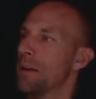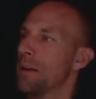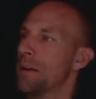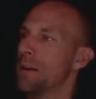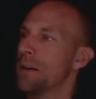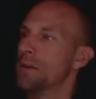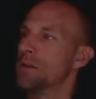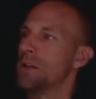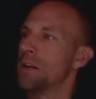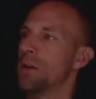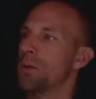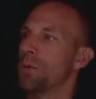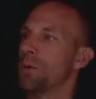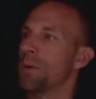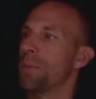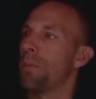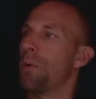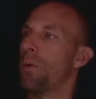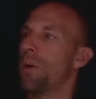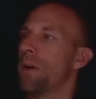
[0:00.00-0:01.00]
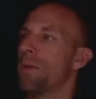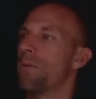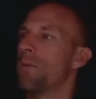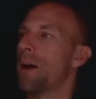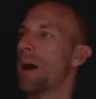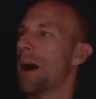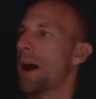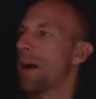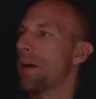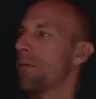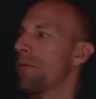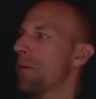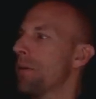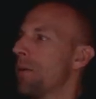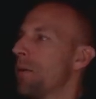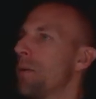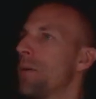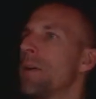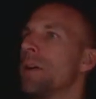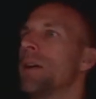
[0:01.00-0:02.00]
is equal to 0.5.
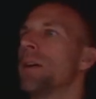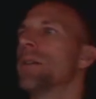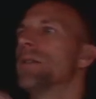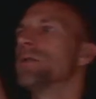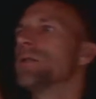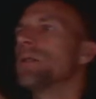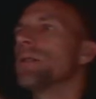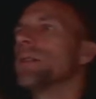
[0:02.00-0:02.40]
So